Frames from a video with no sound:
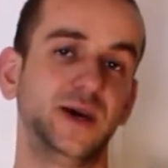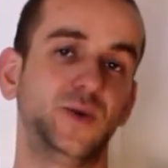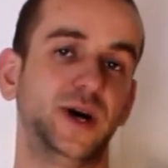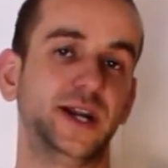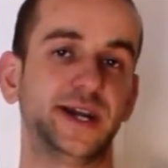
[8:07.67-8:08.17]

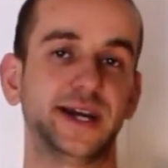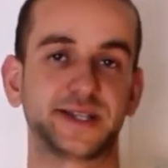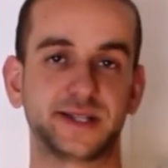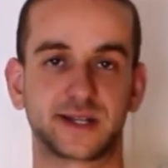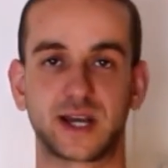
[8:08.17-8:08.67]
when it
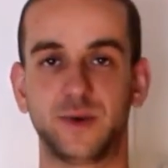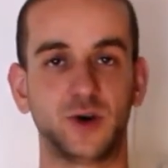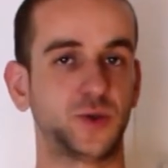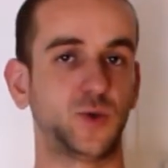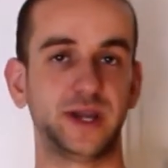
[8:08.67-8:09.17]
hasn't come
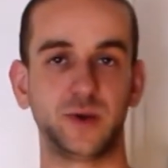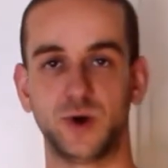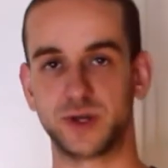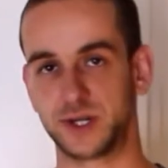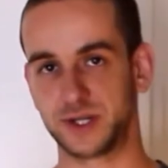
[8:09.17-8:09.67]
out the way you
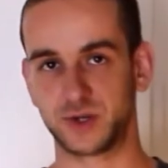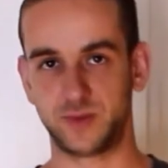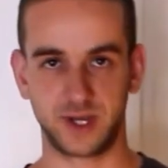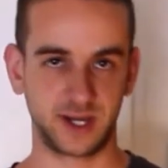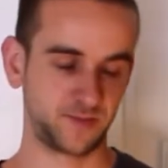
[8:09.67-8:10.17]
wanted it to
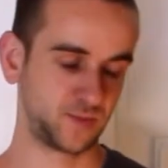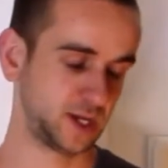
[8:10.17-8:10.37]
be.